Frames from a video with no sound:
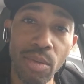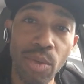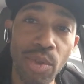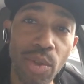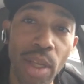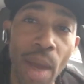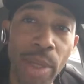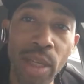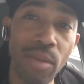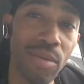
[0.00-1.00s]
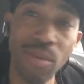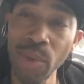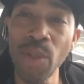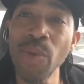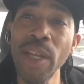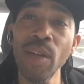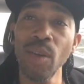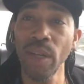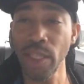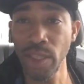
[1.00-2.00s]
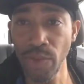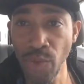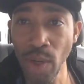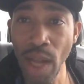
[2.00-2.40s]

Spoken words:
What do you need all that shit for?